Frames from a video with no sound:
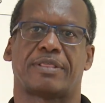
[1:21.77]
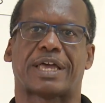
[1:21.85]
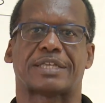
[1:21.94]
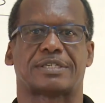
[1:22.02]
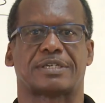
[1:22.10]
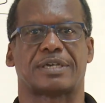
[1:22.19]

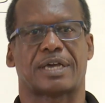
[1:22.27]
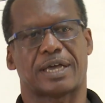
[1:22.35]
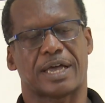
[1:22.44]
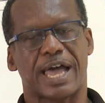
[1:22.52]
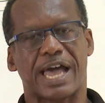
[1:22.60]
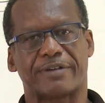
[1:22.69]
that
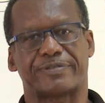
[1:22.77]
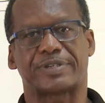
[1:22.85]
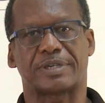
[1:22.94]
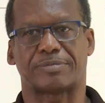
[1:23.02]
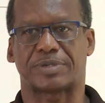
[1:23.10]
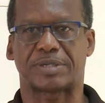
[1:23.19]

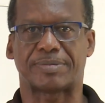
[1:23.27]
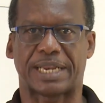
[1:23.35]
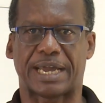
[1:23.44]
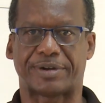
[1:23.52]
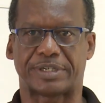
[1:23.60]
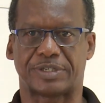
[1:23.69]
have some
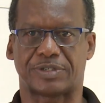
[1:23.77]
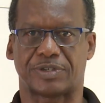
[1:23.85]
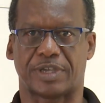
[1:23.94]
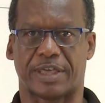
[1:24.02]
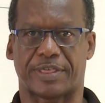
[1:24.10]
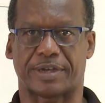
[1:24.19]
similarities
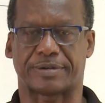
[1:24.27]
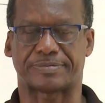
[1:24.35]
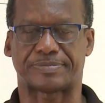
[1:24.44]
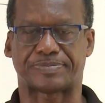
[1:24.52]
together.